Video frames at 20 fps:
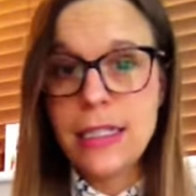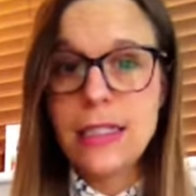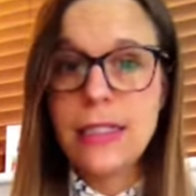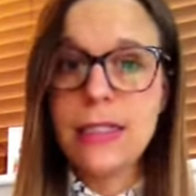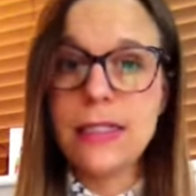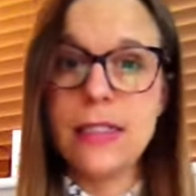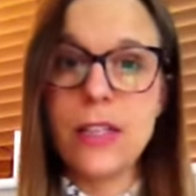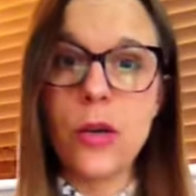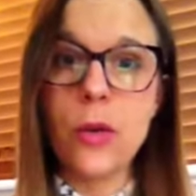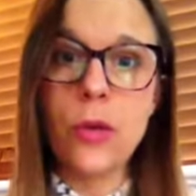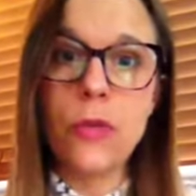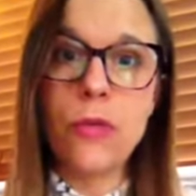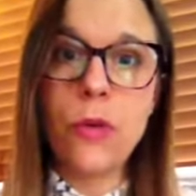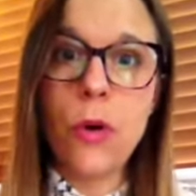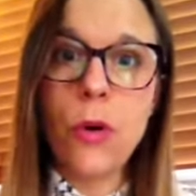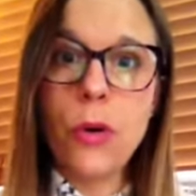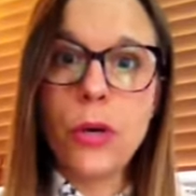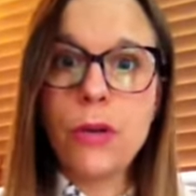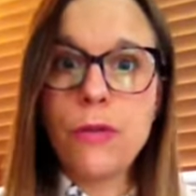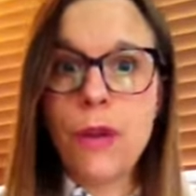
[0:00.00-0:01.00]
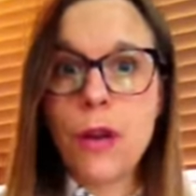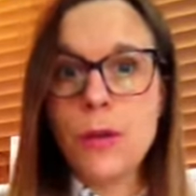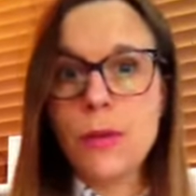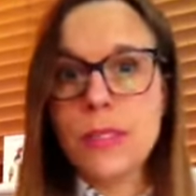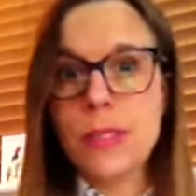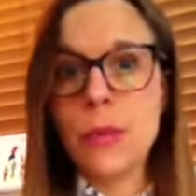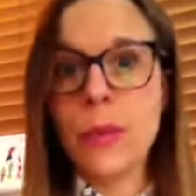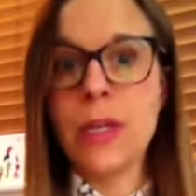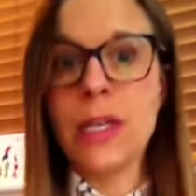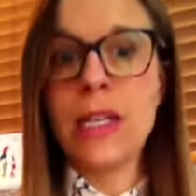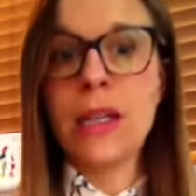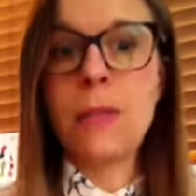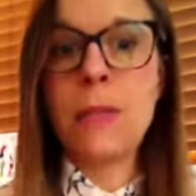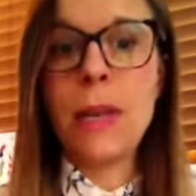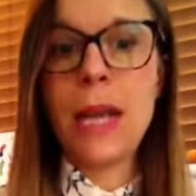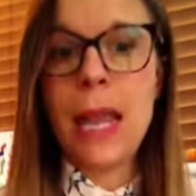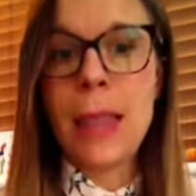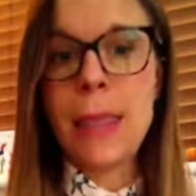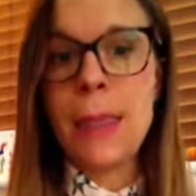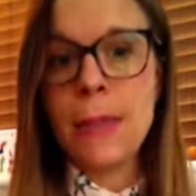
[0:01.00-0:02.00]
So they're already wrote, so you can
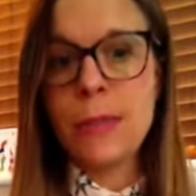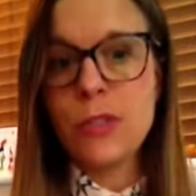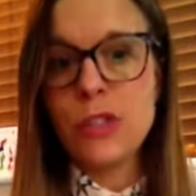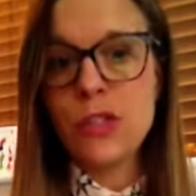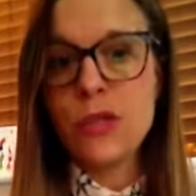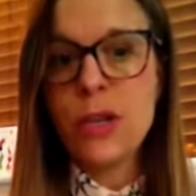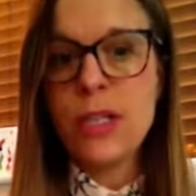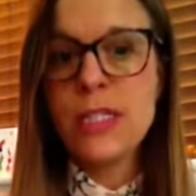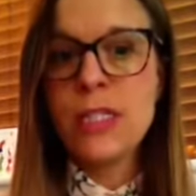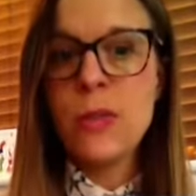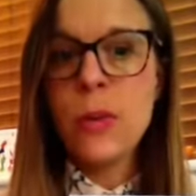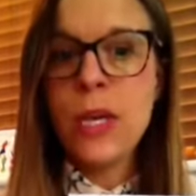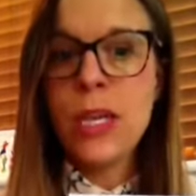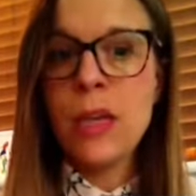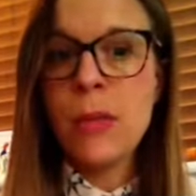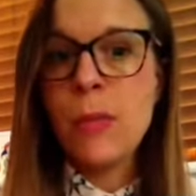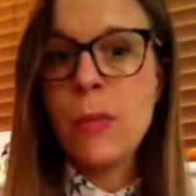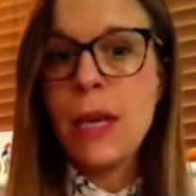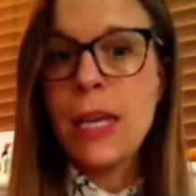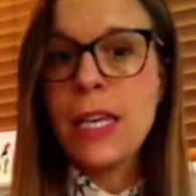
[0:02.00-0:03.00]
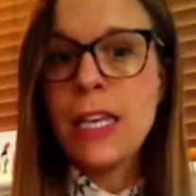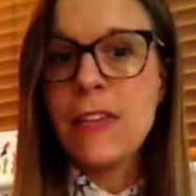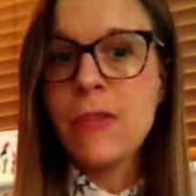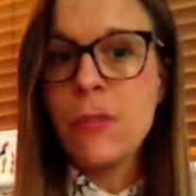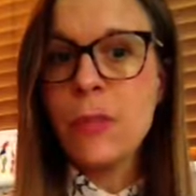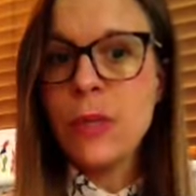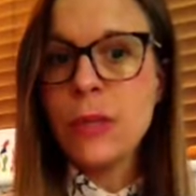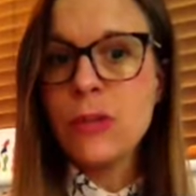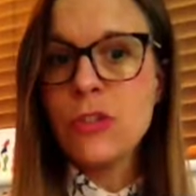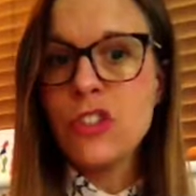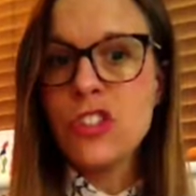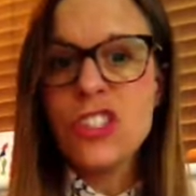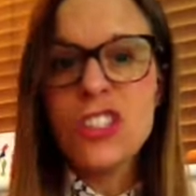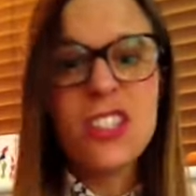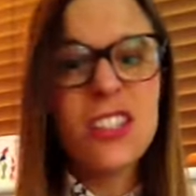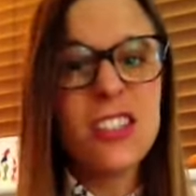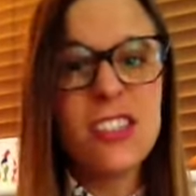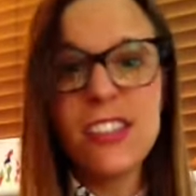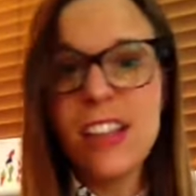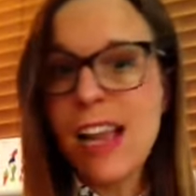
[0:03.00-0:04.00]
blend them straight away. You might even be able to just
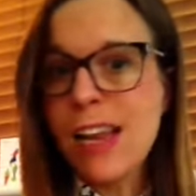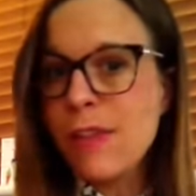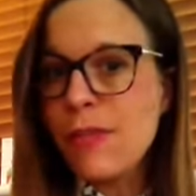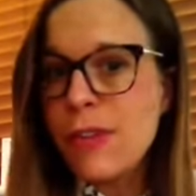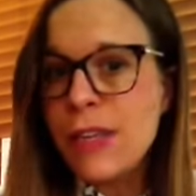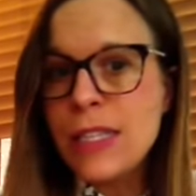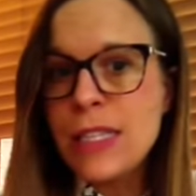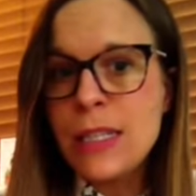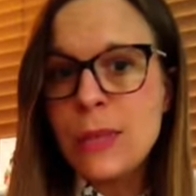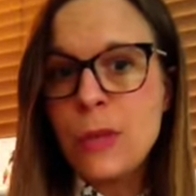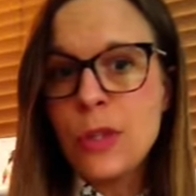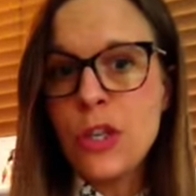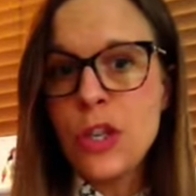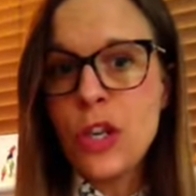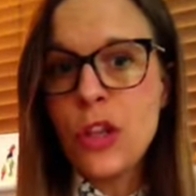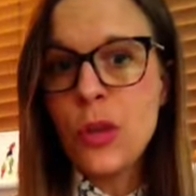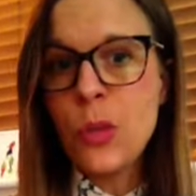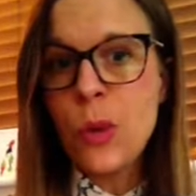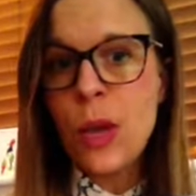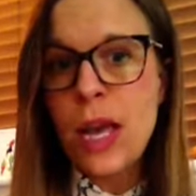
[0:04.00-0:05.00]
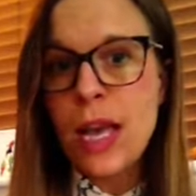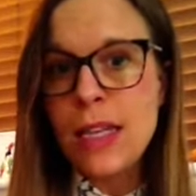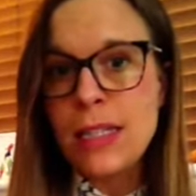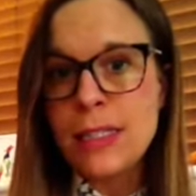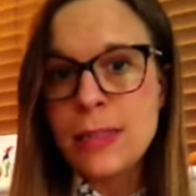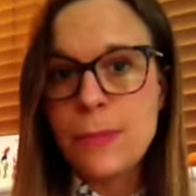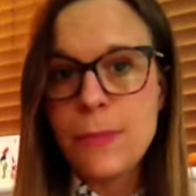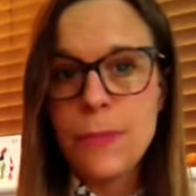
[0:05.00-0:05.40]
sight read them and know the word.